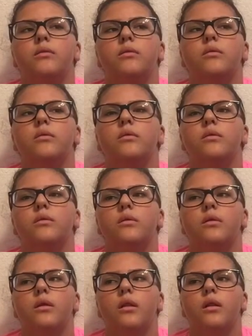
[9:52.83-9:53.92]

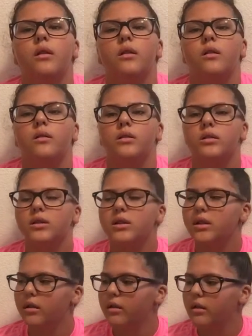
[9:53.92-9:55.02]

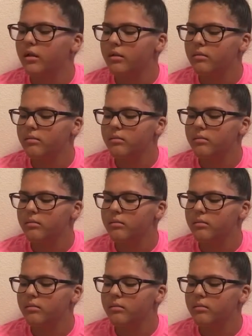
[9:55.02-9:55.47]
(silence)